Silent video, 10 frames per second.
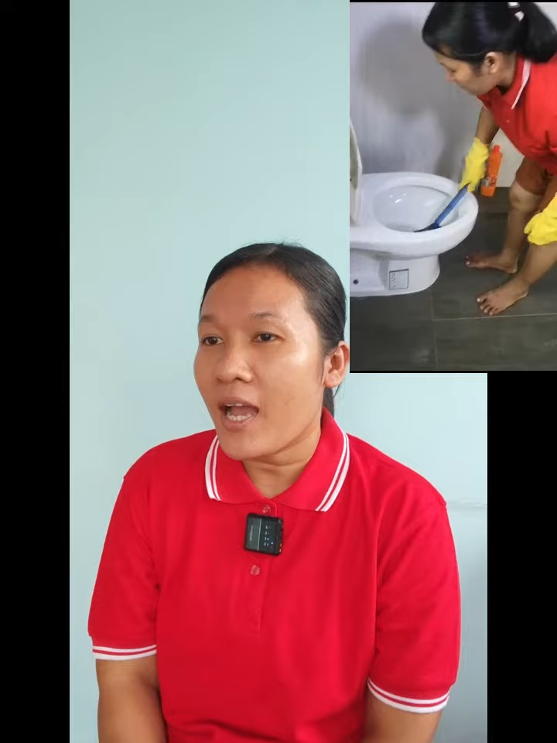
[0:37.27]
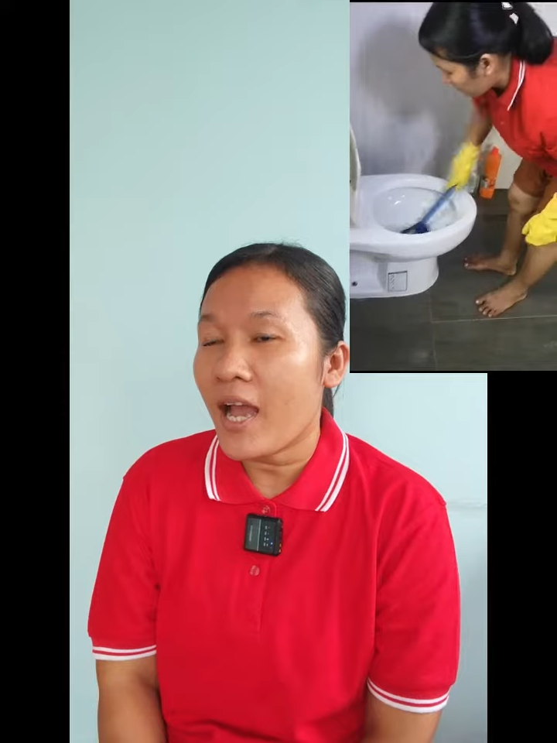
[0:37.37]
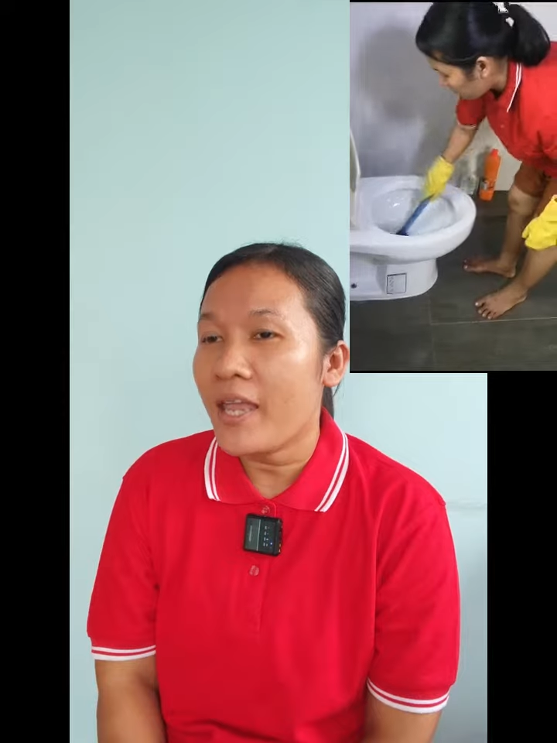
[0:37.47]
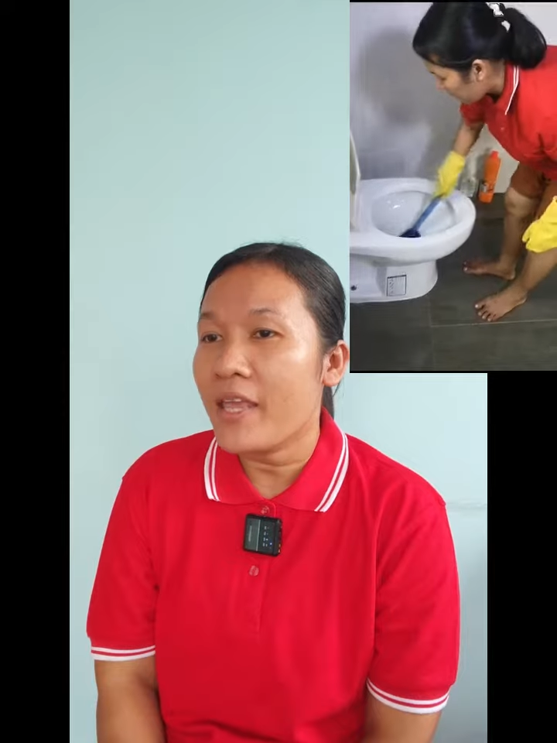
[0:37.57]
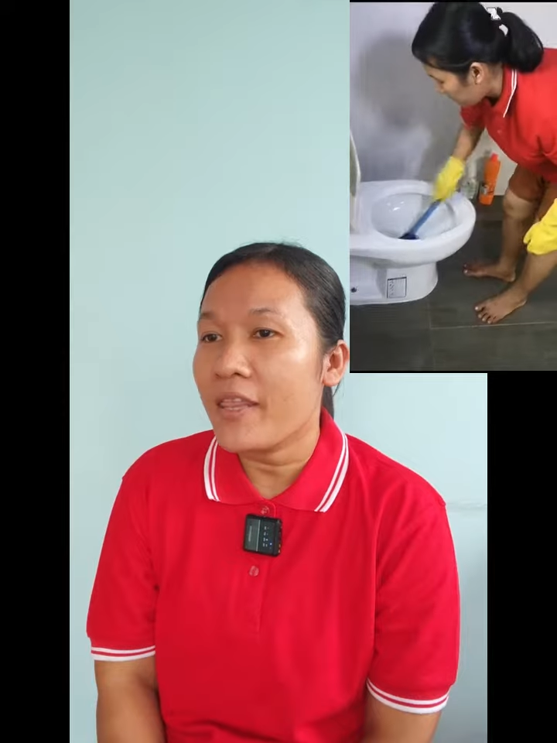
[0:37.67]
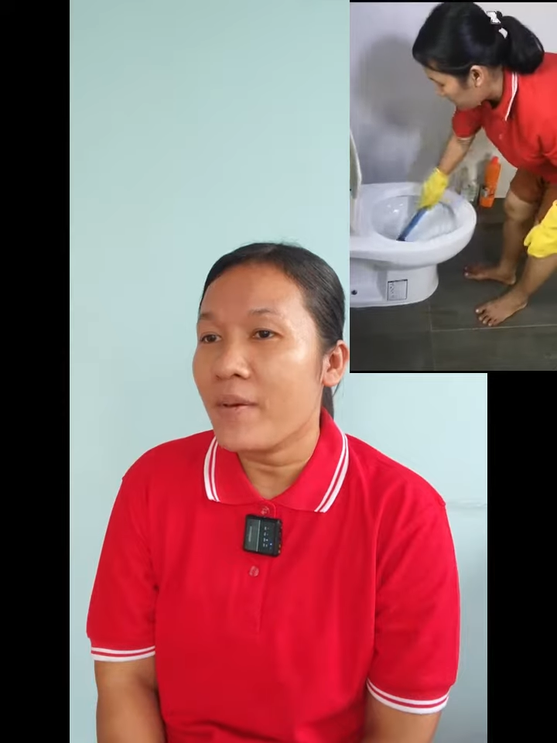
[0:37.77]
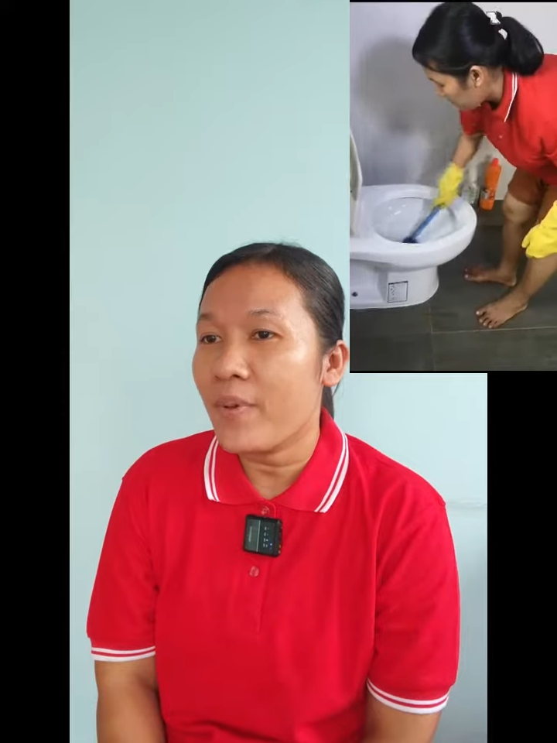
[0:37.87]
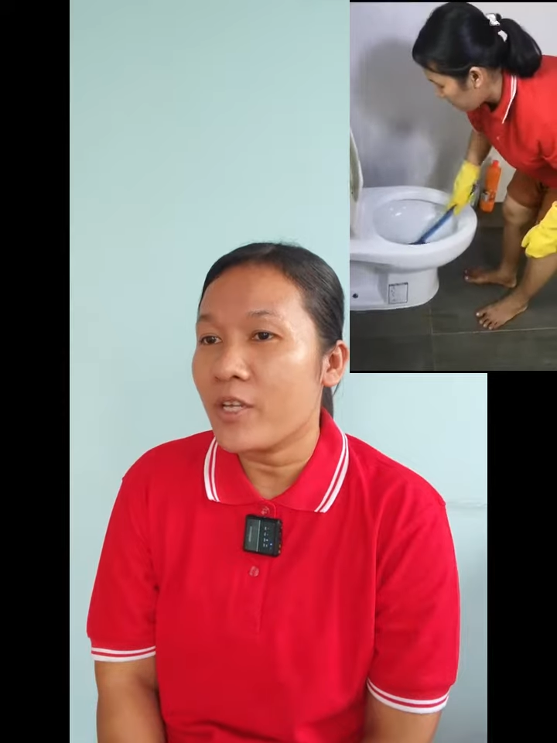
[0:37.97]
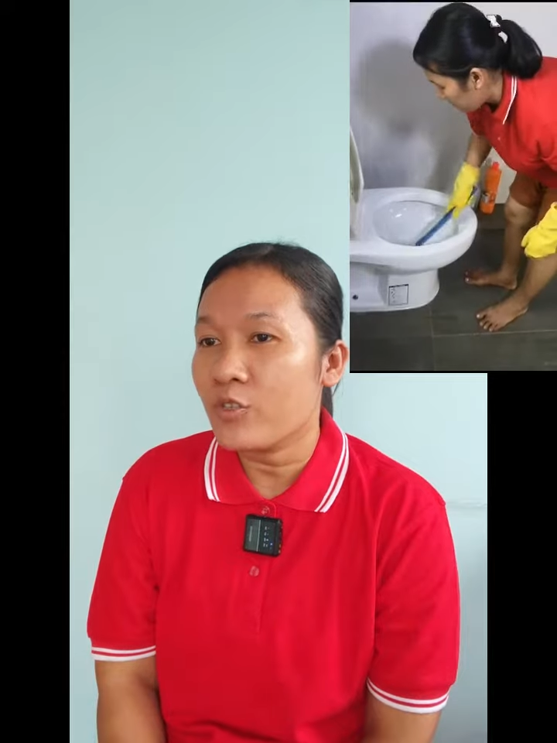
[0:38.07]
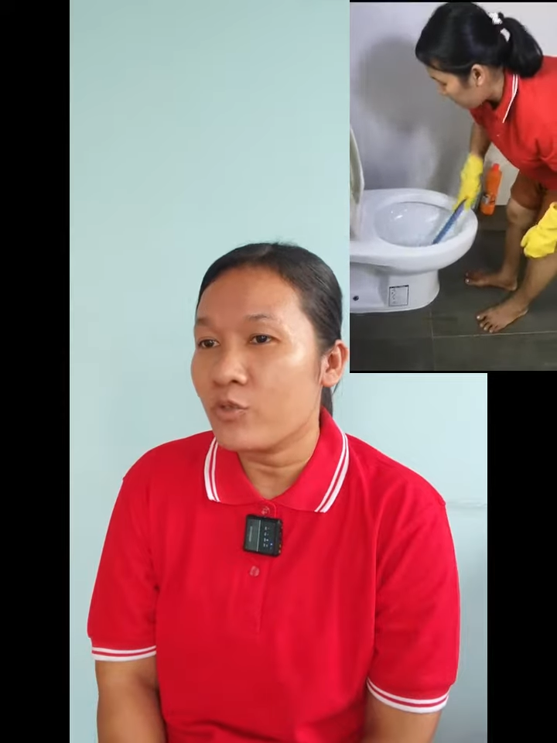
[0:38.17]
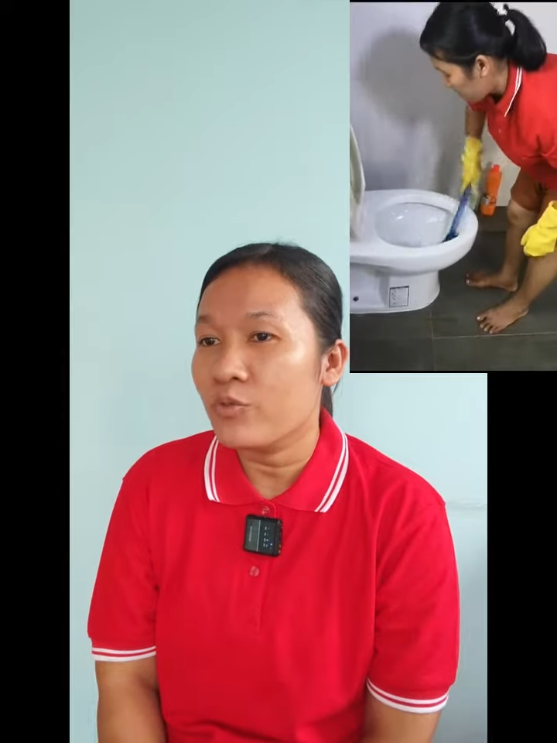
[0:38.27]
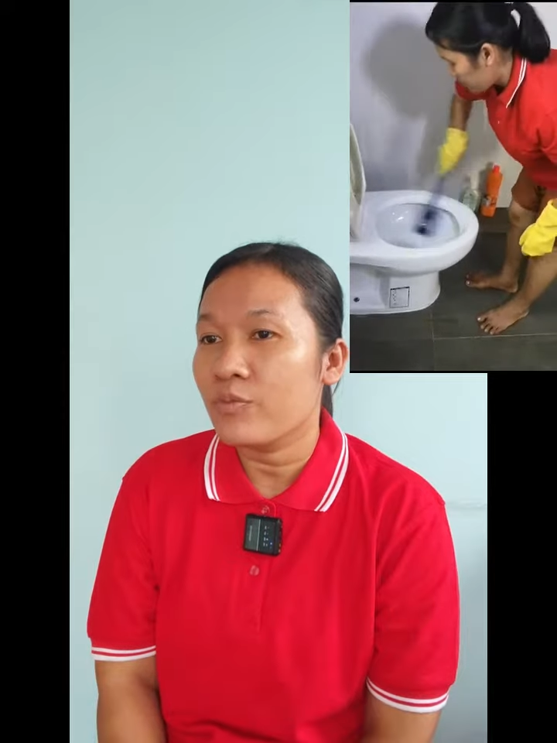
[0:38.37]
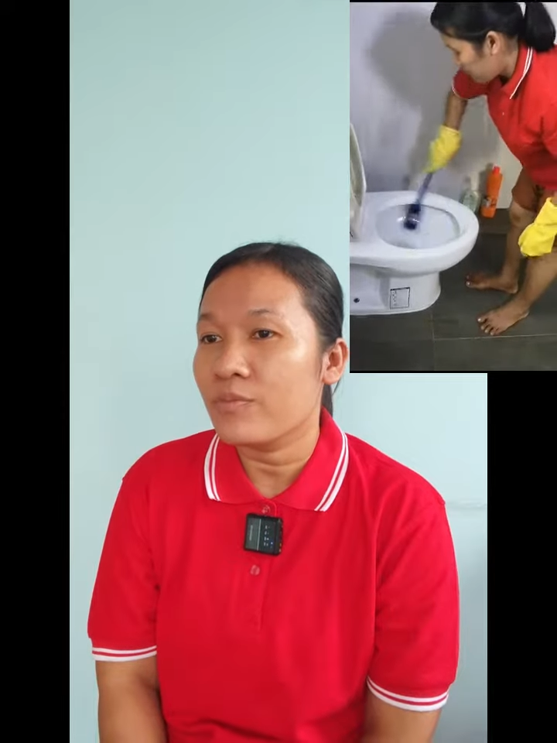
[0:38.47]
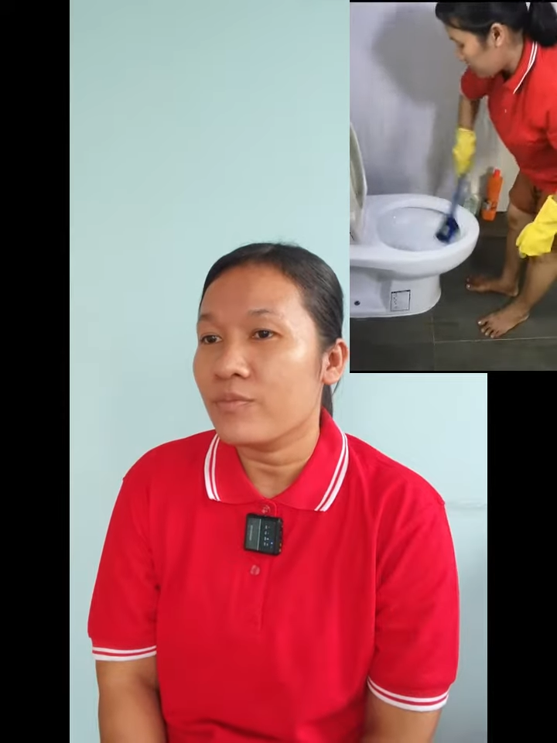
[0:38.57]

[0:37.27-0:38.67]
I am number two.